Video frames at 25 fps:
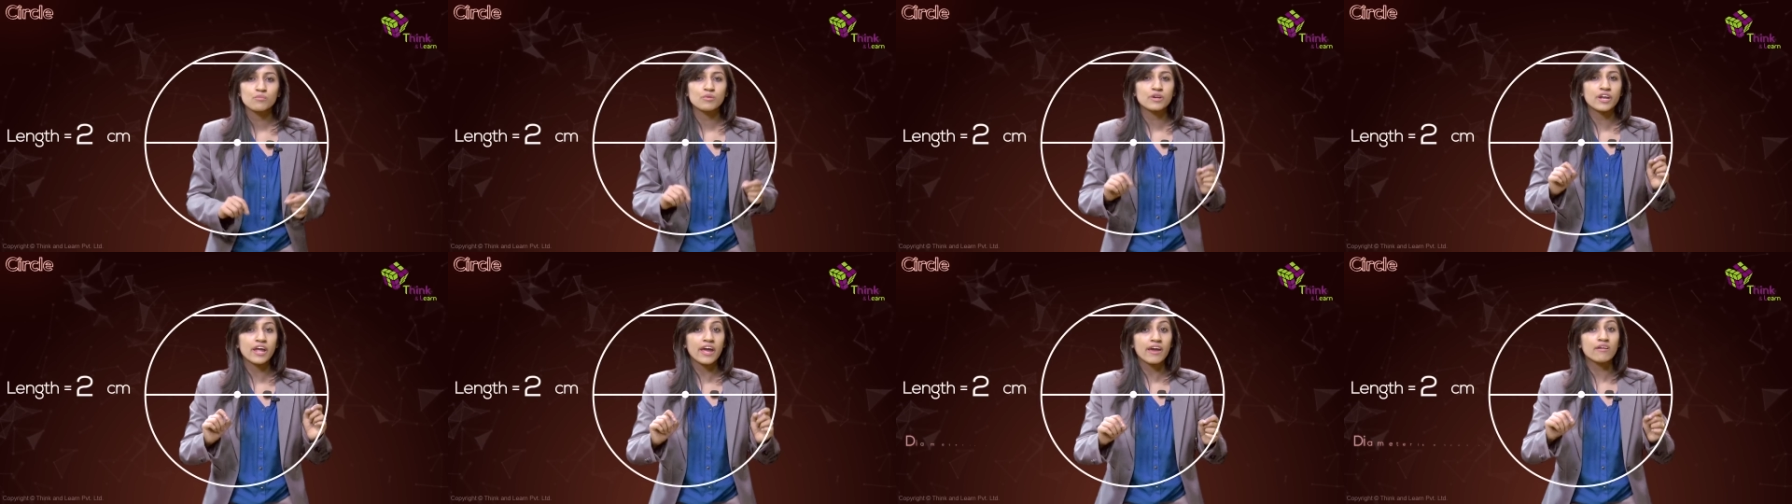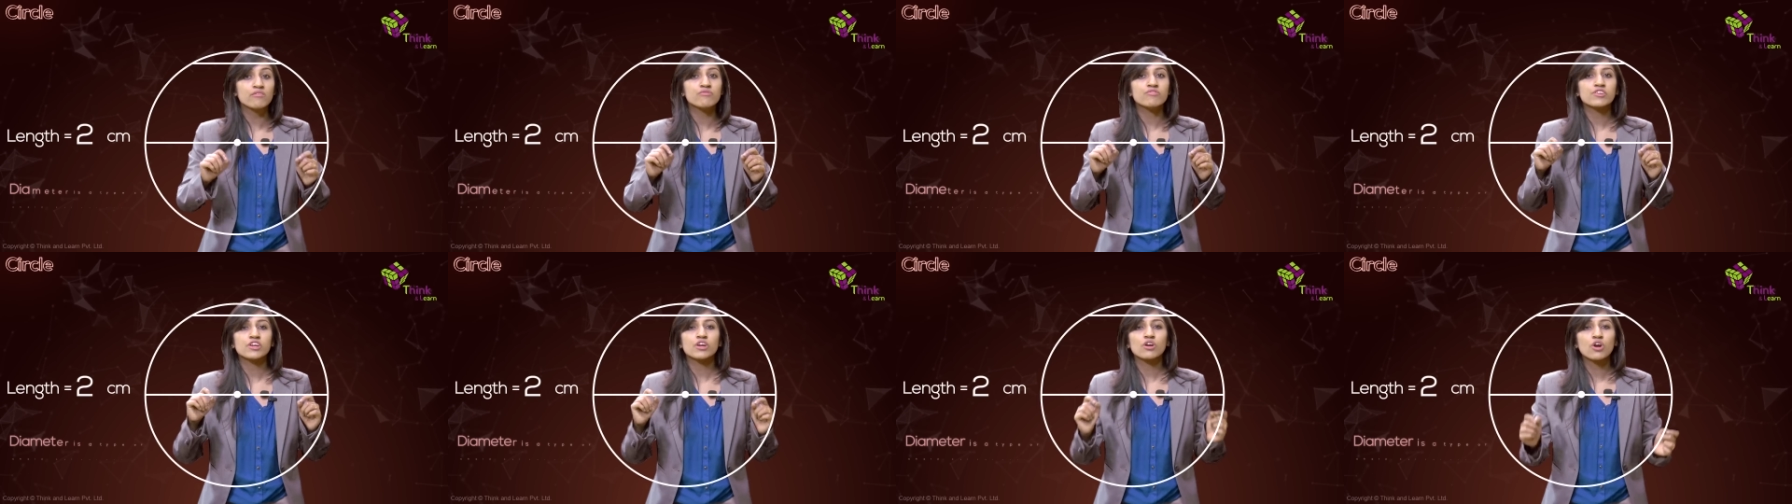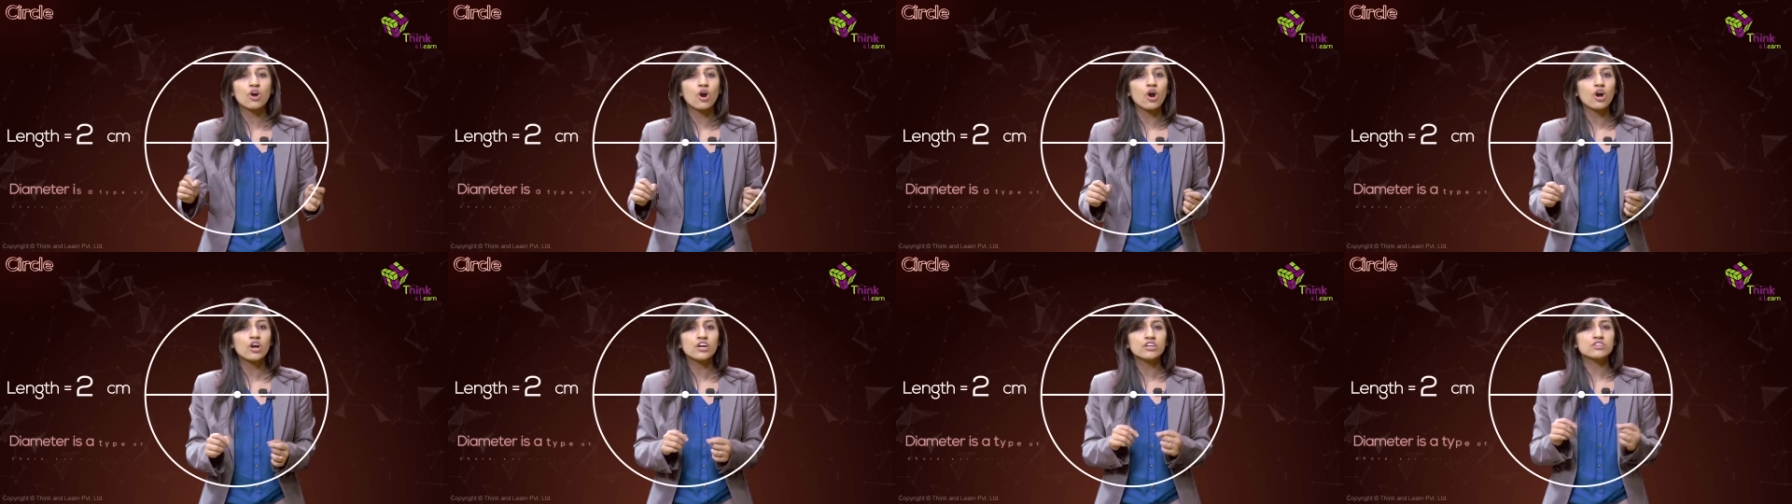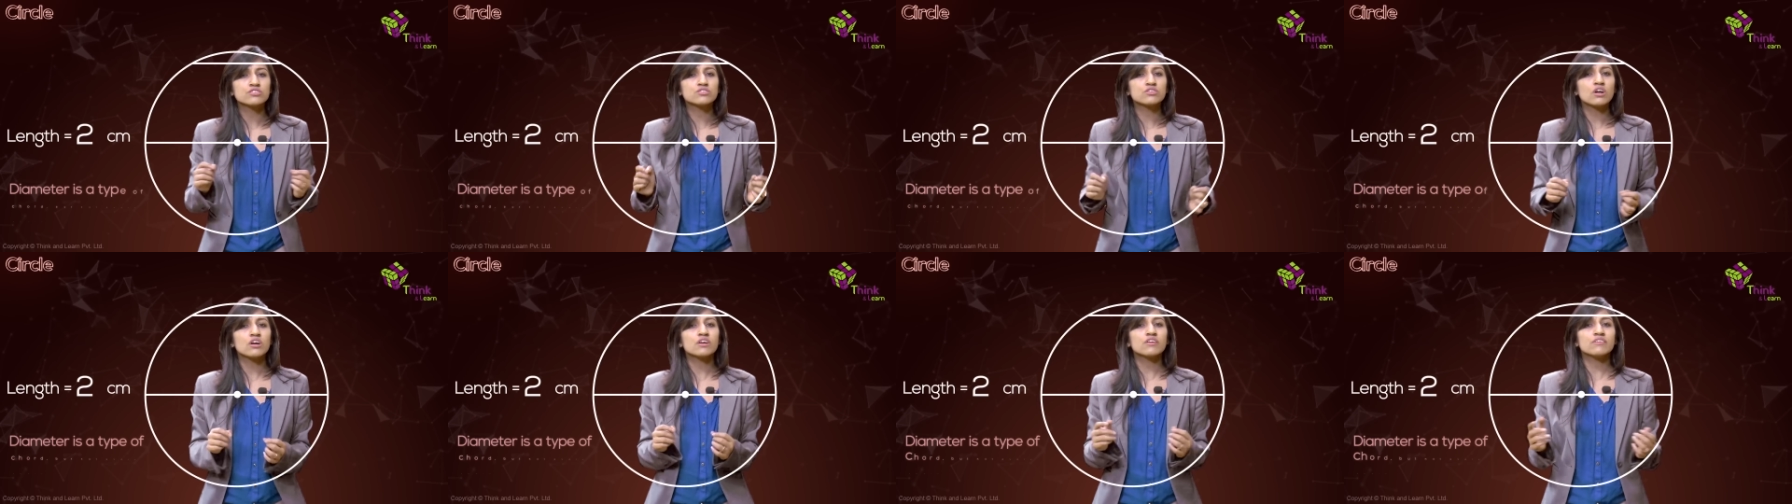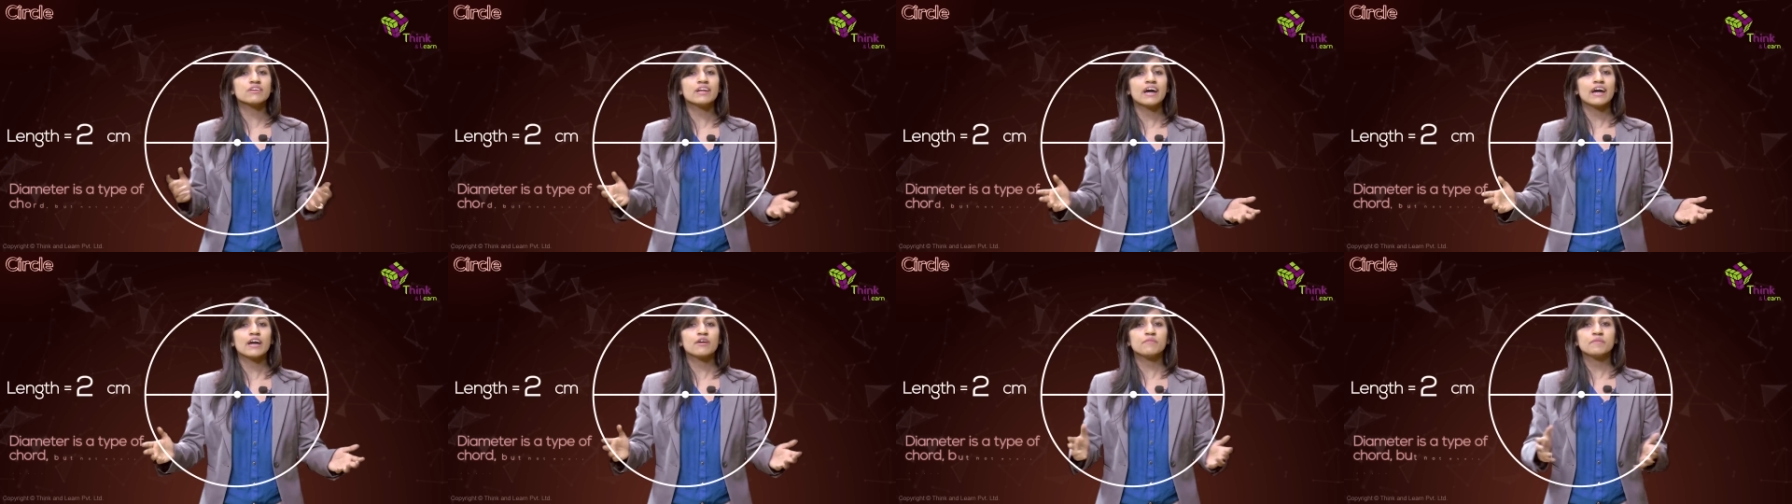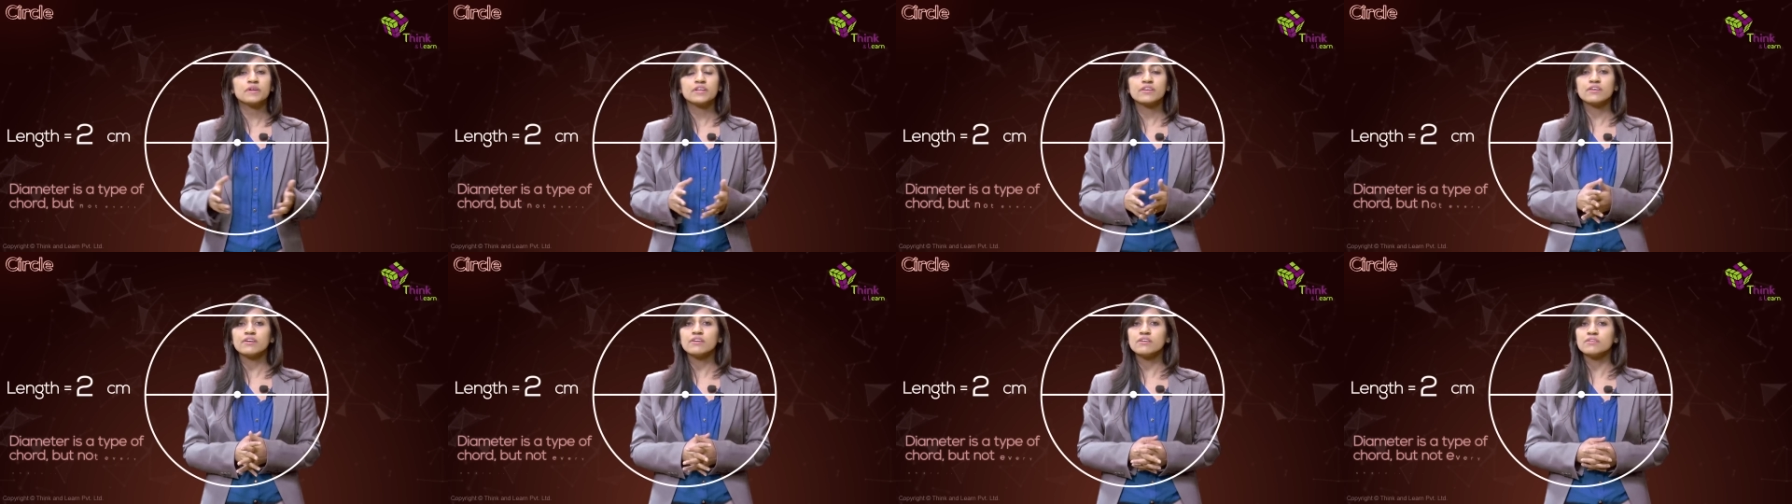but every chord is not a
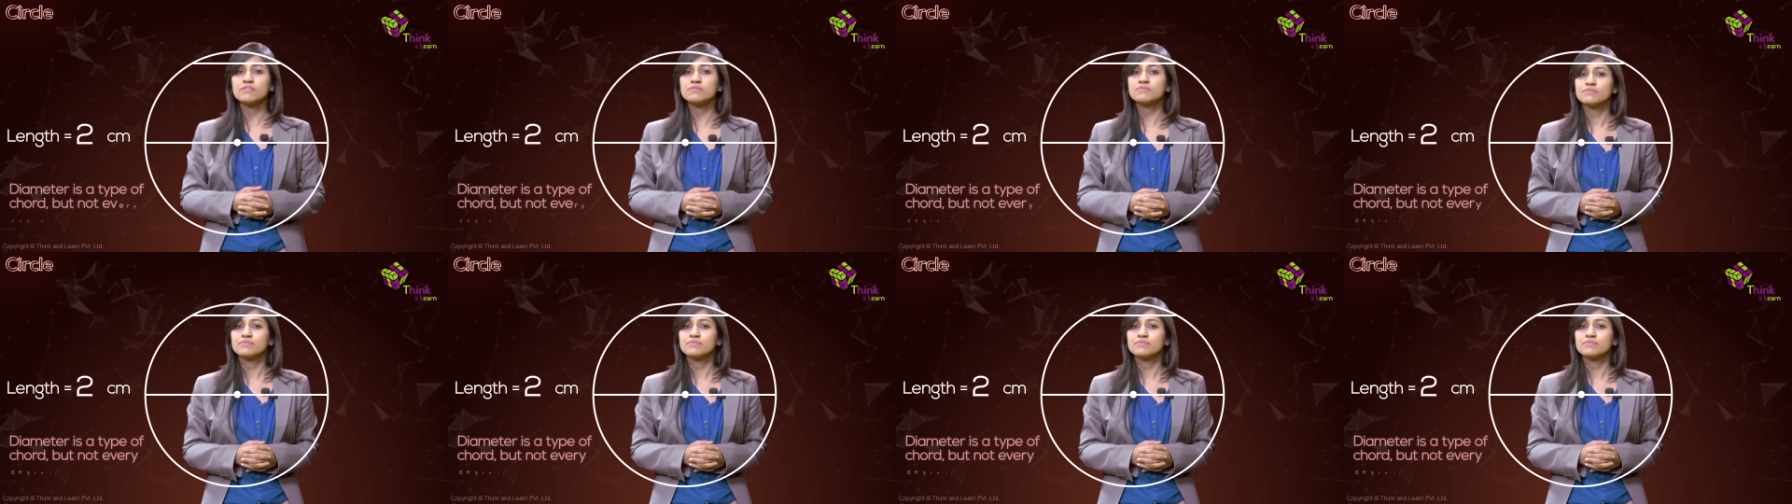diameter?